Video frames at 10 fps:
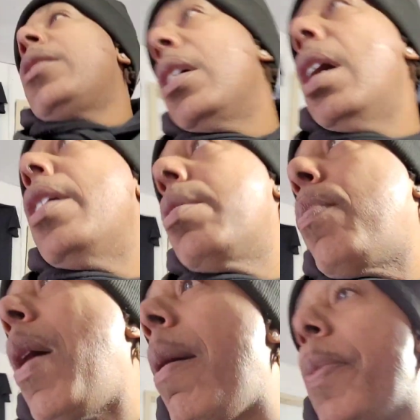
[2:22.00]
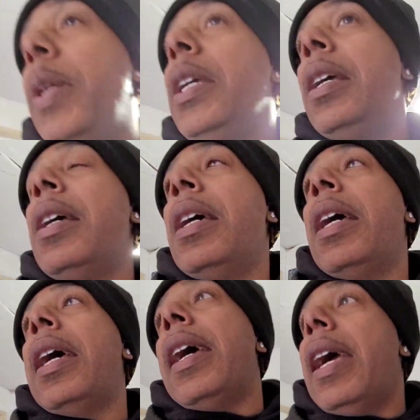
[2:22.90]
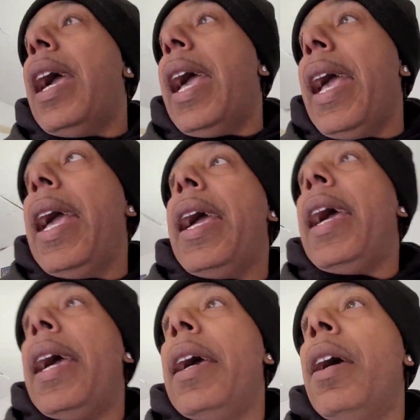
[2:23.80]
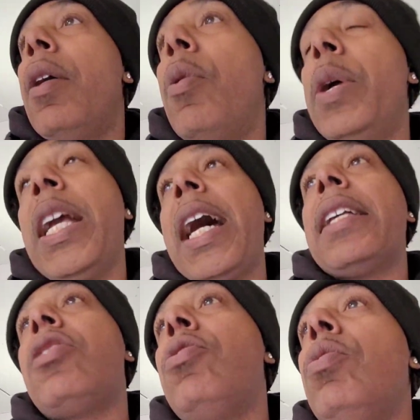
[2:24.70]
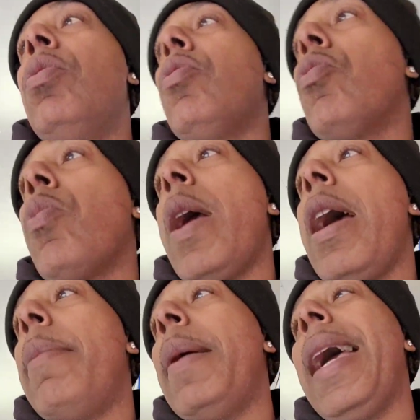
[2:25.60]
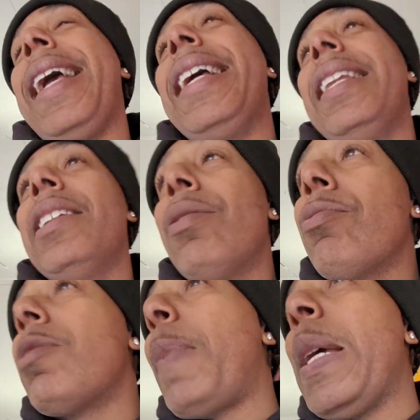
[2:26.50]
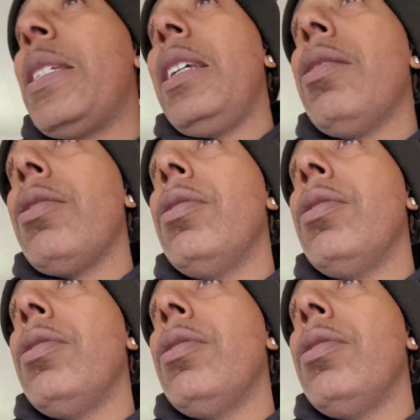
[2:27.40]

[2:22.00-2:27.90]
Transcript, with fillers: to the other property, and we got to grab a little space heater